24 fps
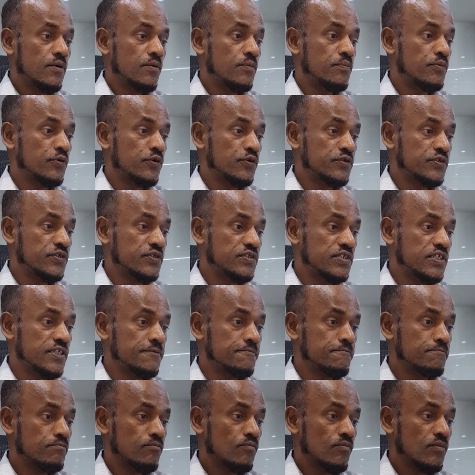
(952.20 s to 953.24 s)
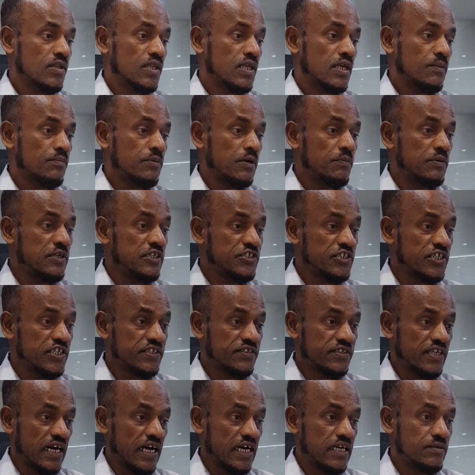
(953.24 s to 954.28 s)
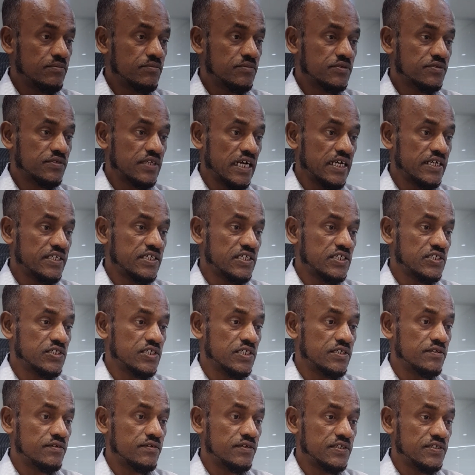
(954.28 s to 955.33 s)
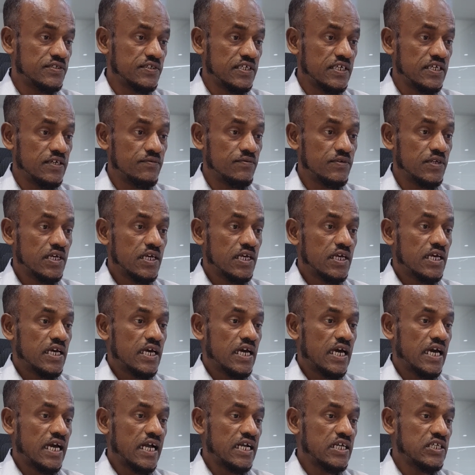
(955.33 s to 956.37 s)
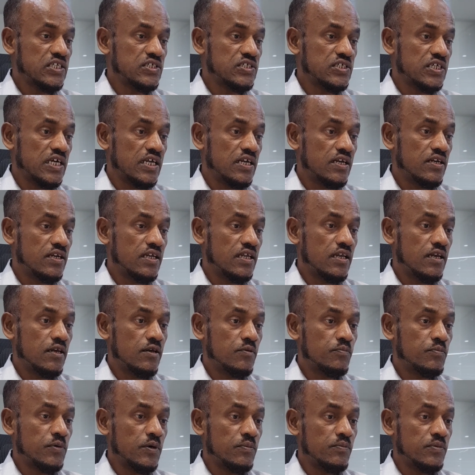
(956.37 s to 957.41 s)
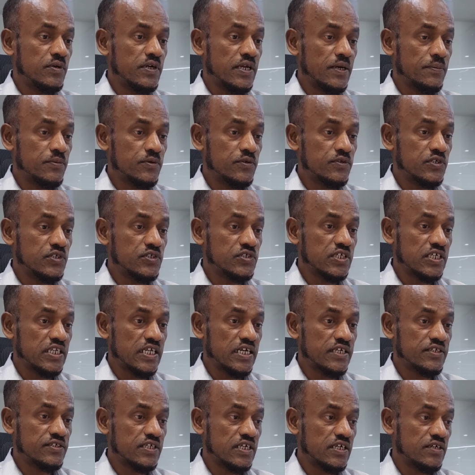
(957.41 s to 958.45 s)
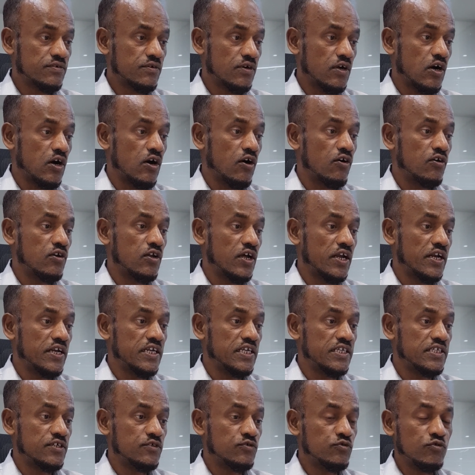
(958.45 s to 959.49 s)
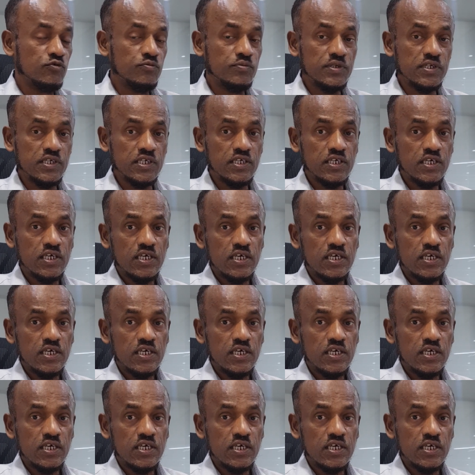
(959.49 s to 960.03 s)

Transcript: processing, publishing time, citations received, and journal reputation, etc., all are needed to be